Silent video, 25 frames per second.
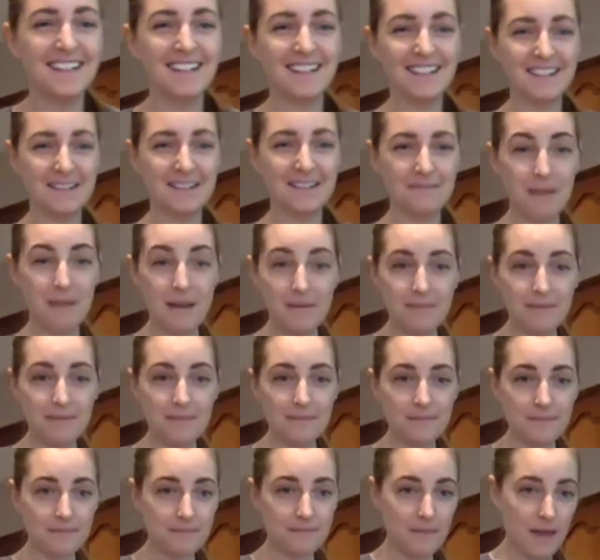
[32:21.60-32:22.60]
Maybe
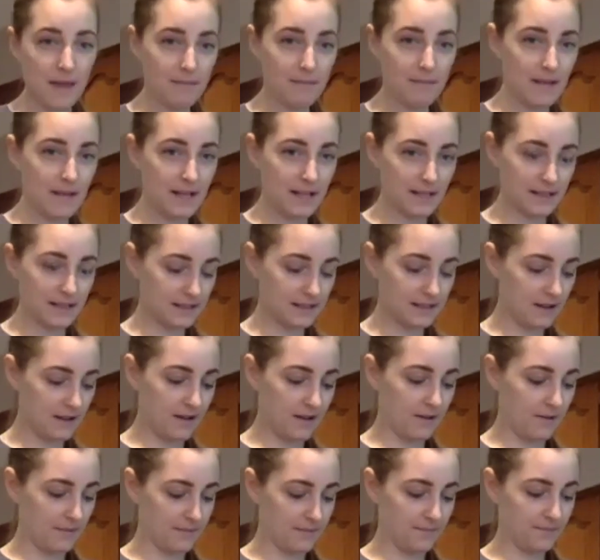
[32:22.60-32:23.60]
it's
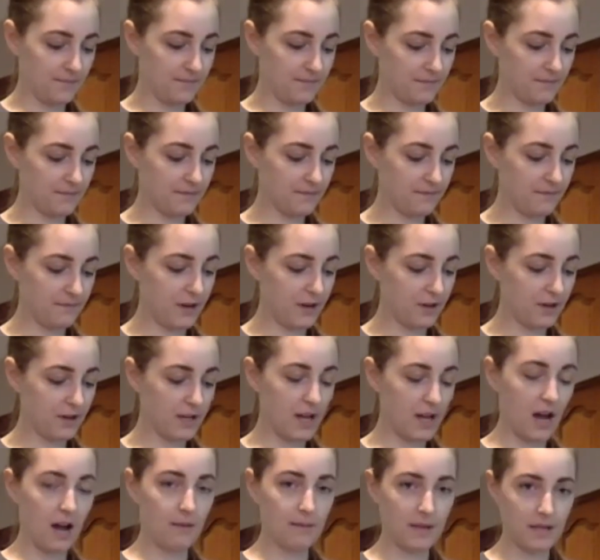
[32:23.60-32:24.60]
very
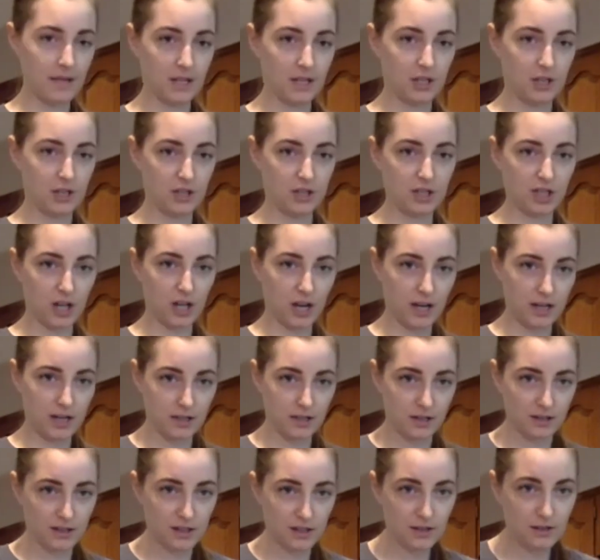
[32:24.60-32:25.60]
common in
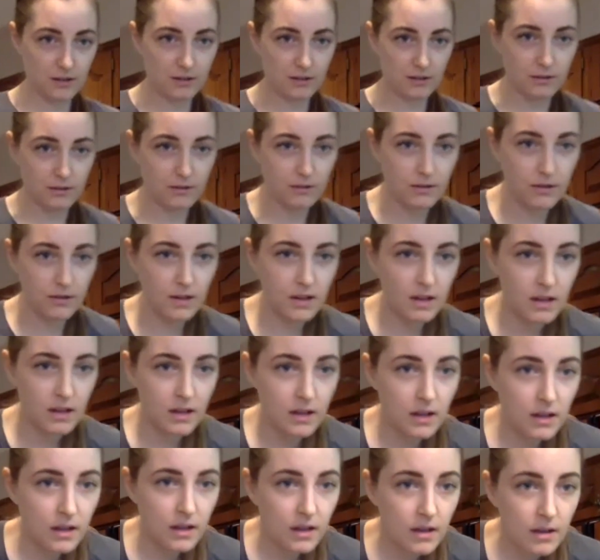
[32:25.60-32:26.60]
China too.
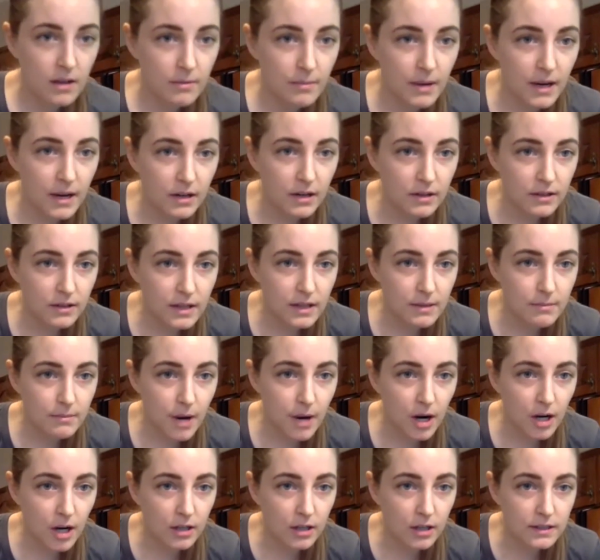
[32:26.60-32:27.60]
Apparently
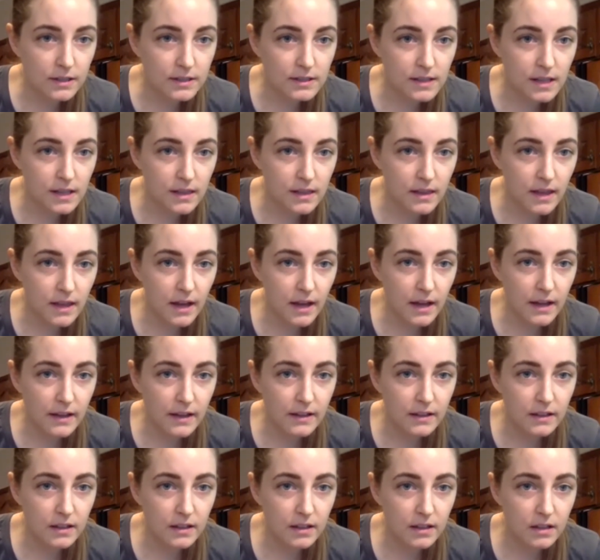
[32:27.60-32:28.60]
Mark said that.
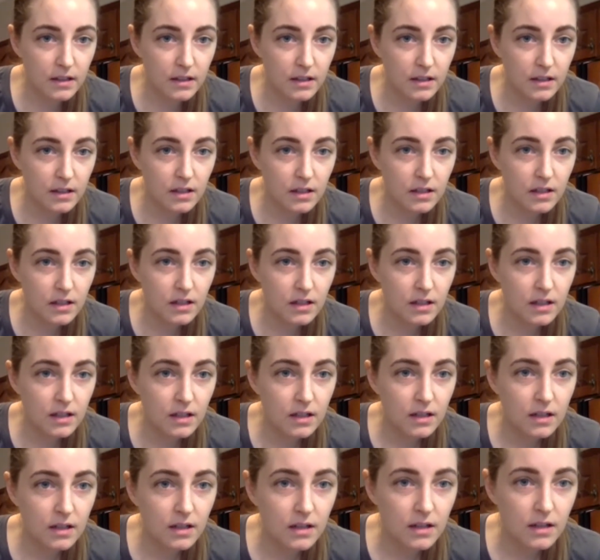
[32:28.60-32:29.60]

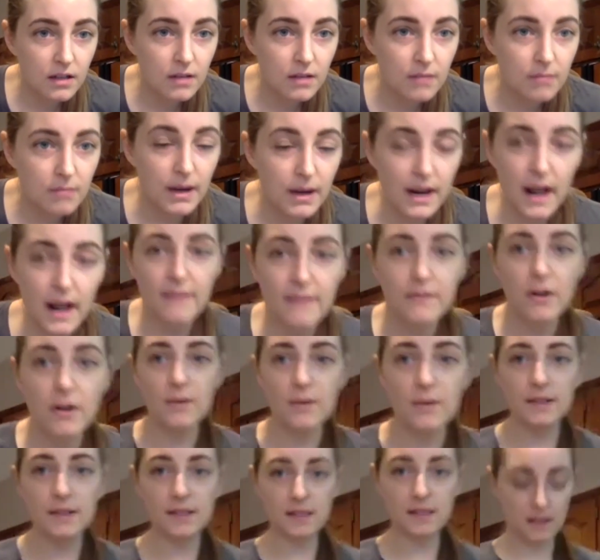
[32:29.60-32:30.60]
But I've
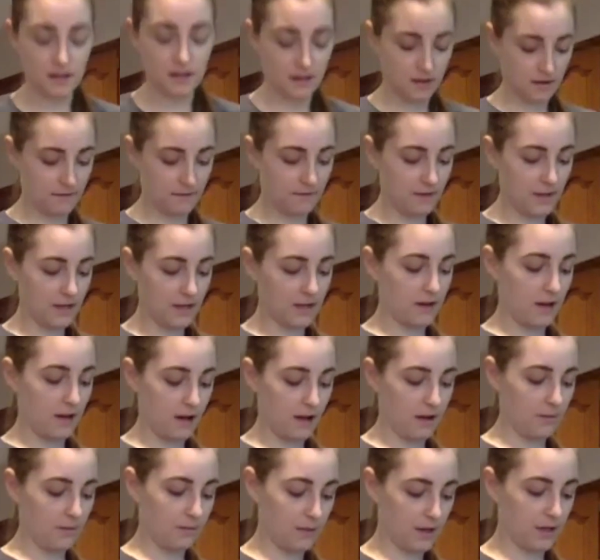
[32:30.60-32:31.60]
always seen it in
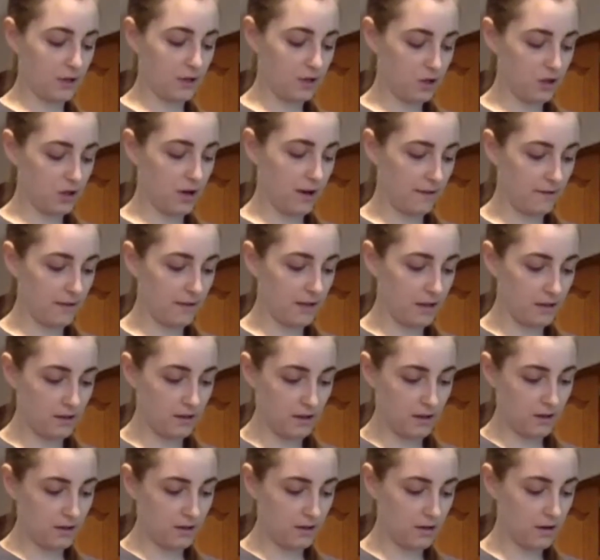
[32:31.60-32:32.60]
Vietnam when I was traveling there.